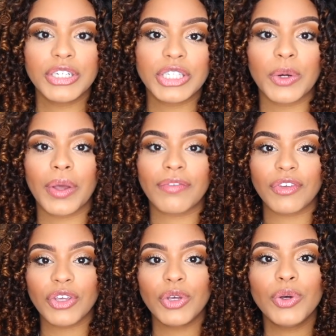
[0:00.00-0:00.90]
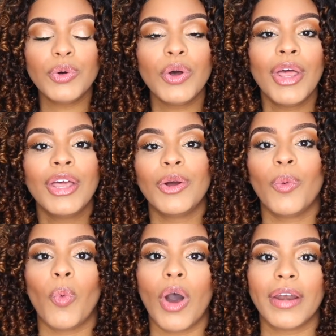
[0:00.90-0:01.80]
So if you
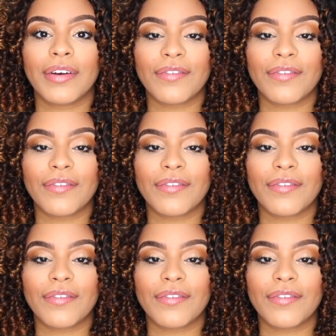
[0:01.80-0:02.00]
want